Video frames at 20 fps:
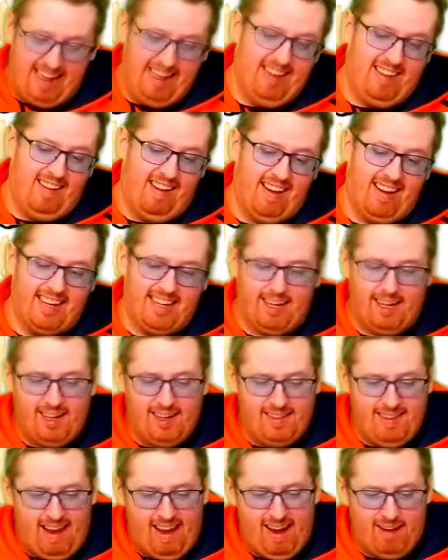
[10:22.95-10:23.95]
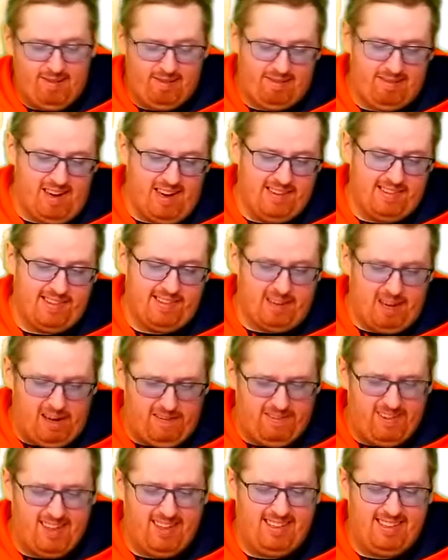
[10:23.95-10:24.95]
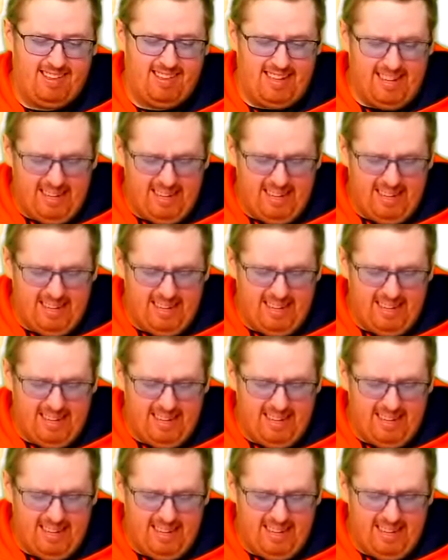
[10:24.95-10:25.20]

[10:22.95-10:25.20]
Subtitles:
duck, and dash across the surface